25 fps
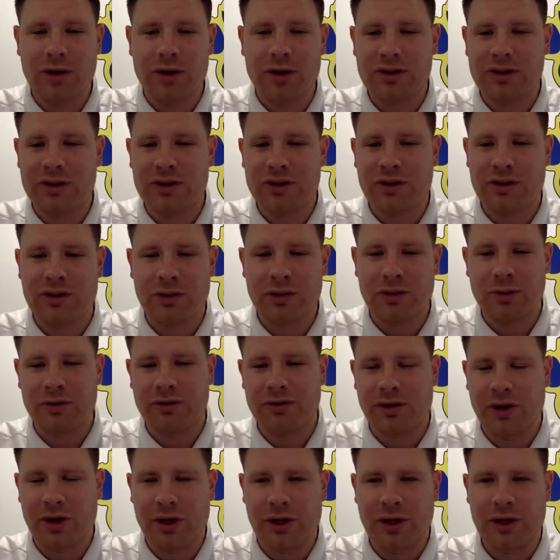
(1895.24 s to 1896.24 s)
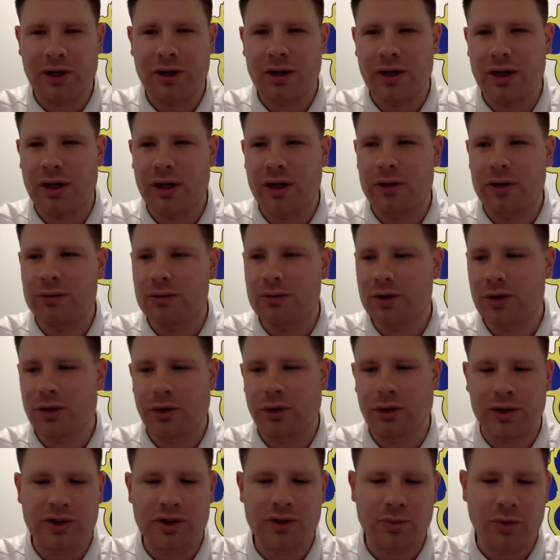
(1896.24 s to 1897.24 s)
is super fun,
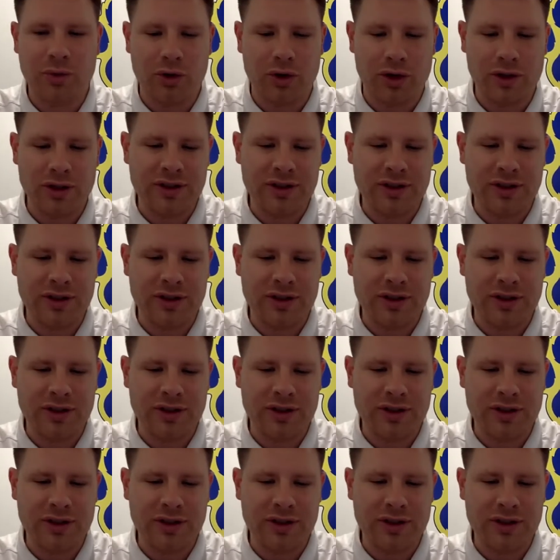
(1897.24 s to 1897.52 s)
growing sport.